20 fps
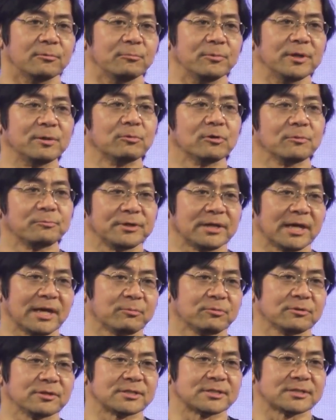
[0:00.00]
we will be
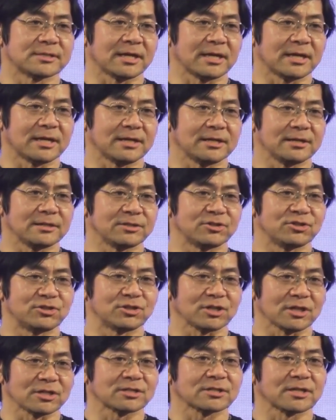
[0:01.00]
able to stay
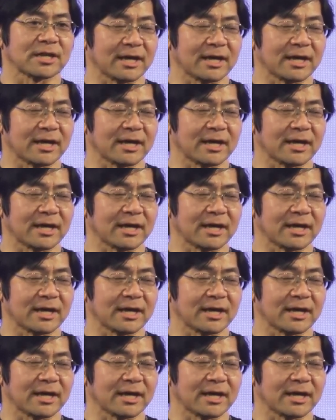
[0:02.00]
just